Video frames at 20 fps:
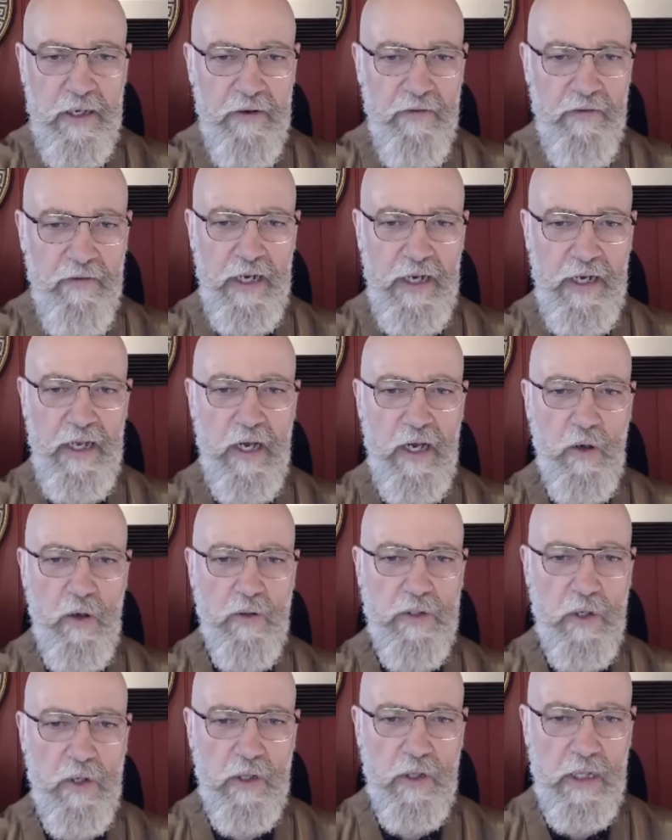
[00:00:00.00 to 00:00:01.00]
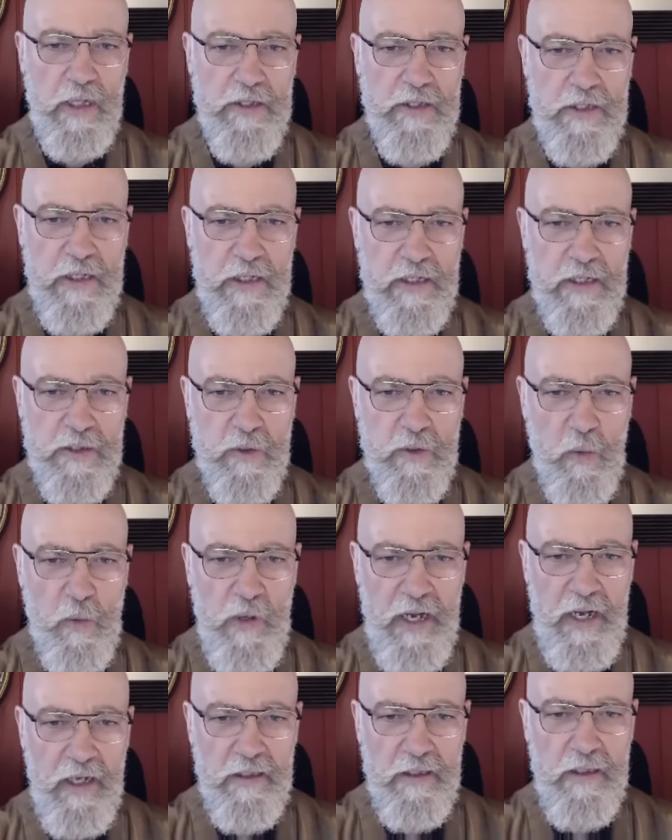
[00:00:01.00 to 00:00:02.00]
videos are listed as
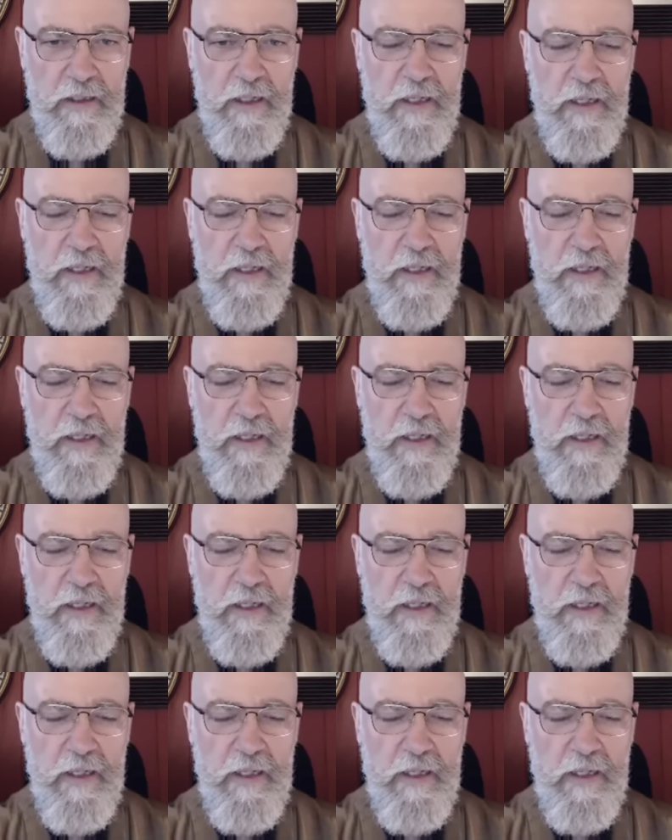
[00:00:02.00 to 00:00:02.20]
well.